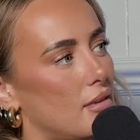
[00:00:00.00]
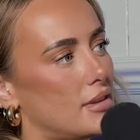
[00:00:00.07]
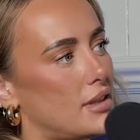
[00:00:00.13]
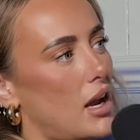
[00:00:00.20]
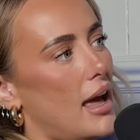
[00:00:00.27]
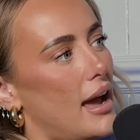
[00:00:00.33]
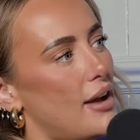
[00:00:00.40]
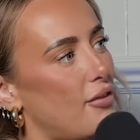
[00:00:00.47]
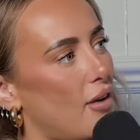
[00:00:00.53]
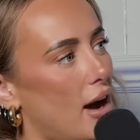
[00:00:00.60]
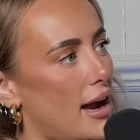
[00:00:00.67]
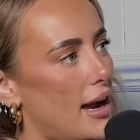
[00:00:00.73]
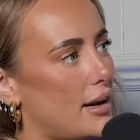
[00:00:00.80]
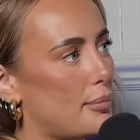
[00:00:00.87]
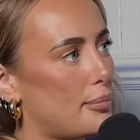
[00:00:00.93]
So like, if
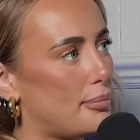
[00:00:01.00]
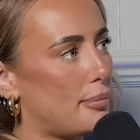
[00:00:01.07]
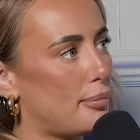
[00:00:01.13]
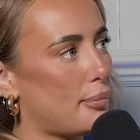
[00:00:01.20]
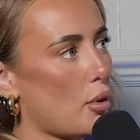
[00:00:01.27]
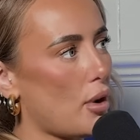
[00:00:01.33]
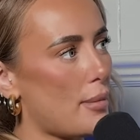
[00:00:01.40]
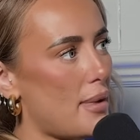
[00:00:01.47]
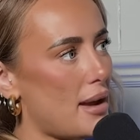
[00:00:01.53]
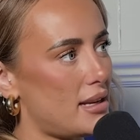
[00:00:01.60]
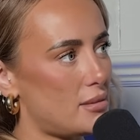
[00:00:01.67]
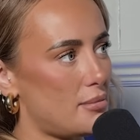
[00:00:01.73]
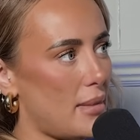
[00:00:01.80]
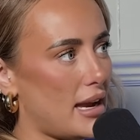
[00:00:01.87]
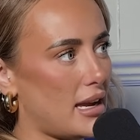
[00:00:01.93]
I had a boy
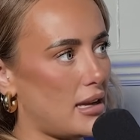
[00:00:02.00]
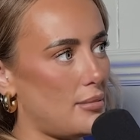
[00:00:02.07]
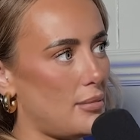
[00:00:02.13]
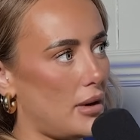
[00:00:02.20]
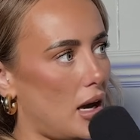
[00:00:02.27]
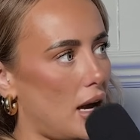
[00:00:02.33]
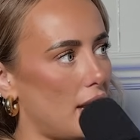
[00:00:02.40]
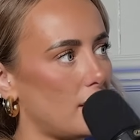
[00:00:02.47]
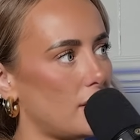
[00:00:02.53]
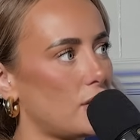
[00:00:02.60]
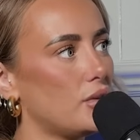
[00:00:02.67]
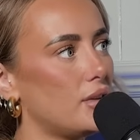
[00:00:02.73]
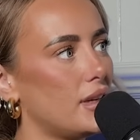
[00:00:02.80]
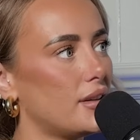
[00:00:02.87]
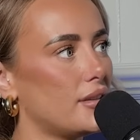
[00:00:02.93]
best mate, but like
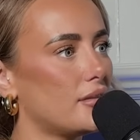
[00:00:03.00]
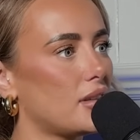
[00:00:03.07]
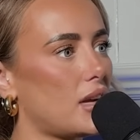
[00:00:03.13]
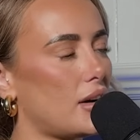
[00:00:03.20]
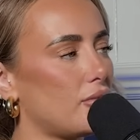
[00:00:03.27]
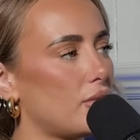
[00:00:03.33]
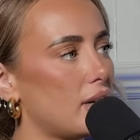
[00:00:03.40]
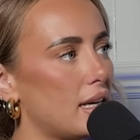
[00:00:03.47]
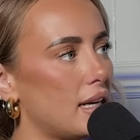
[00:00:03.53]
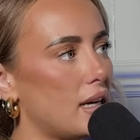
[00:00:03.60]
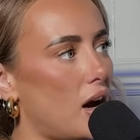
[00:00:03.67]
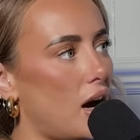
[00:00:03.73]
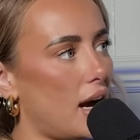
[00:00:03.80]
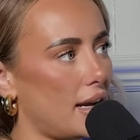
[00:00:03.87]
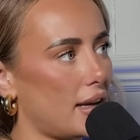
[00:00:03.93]
you didn't like really
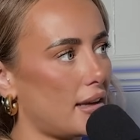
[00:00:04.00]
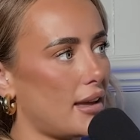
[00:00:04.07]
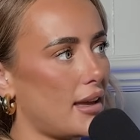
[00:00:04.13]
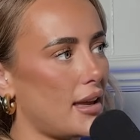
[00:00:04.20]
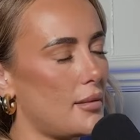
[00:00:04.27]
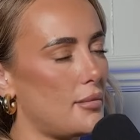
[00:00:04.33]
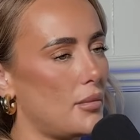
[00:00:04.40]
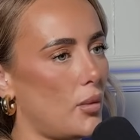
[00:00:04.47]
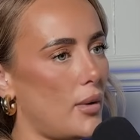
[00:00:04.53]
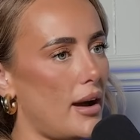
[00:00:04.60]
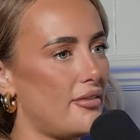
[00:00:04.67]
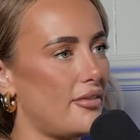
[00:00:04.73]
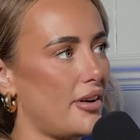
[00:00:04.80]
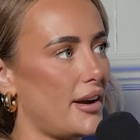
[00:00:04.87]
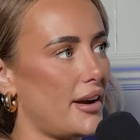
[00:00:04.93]
like him or
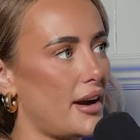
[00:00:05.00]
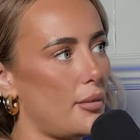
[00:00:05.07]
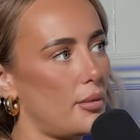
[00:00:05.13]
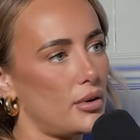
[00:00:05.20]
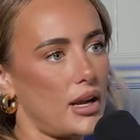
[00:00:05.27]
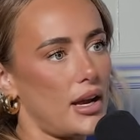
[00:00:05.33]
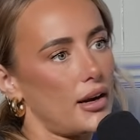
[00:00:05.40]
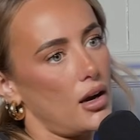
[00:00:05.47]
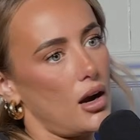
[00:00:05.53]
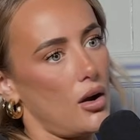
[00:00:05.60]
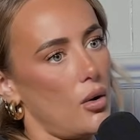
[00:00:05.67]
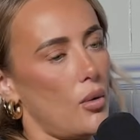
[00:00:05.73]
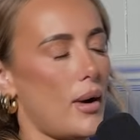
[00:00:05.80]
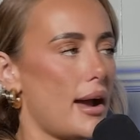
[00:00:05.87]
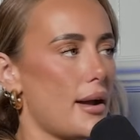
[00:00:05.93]
whatever, and I would like go
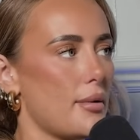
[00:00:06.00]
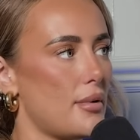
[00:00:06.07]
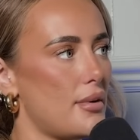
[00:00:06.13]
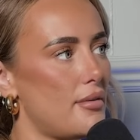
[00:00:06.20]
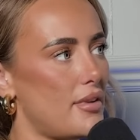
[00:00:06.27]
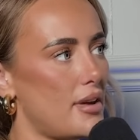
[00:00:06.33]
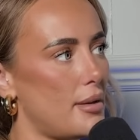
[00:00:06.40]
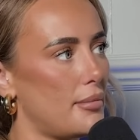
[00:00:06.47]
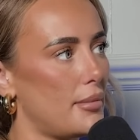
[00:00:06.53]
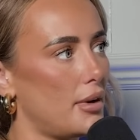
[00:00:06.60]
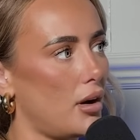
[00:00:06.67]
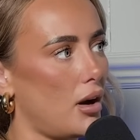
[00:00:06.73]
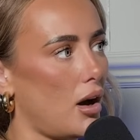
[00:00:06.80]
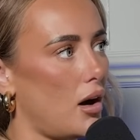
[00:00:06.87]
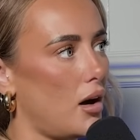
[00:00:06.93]
away with him
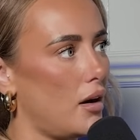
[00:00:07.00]
a lot